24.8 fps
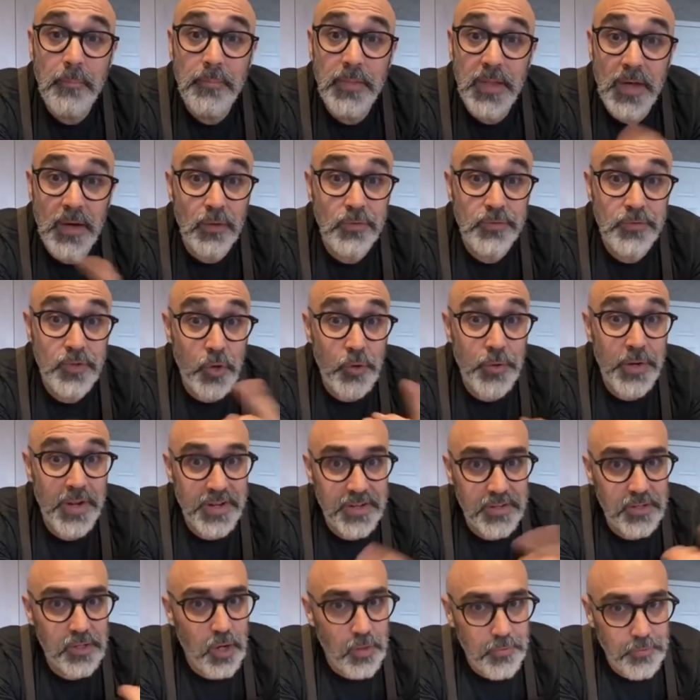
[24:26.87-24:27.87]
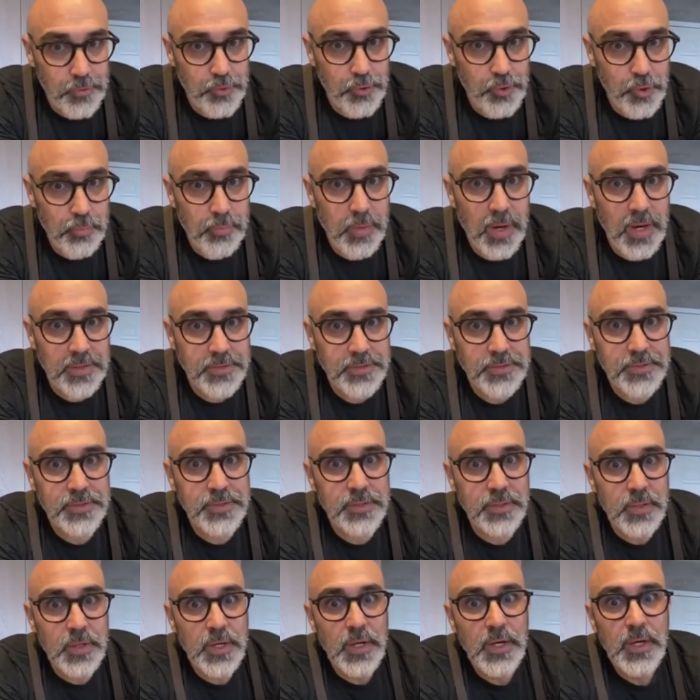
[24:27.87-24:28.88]
They'll donate another
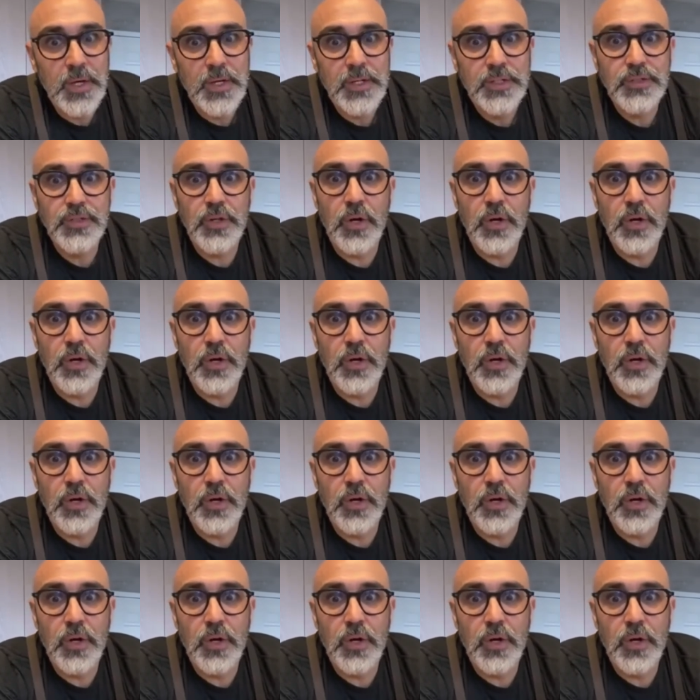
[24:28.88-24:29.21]
$2.